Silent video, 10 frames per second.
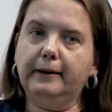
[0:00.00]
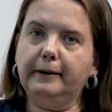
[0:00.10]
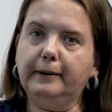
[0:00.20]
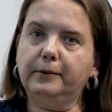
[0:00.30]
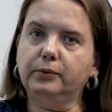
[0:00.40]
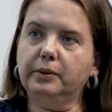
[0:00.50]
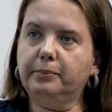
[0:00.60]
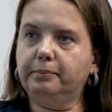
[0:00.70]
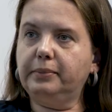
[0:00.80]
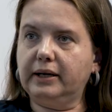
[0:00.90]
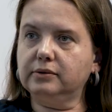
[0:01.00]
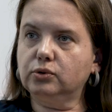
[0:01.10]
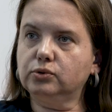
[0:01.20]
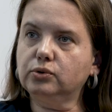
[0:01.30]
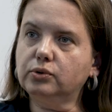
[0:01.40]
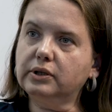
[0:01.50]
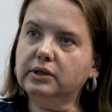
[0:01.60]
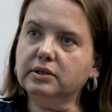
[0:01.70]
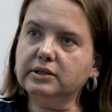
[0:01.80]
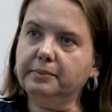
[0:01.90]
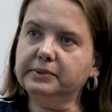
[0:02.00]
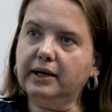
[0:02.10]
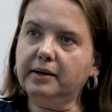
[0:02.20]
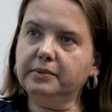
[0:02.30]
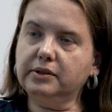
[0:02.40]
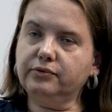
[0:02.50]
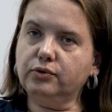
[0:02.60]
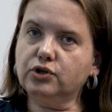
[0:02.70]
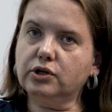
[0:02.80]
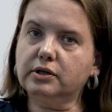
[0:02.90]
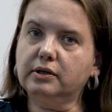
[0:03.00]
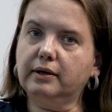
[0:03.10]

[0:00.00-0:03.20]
We plan to do sometime in future,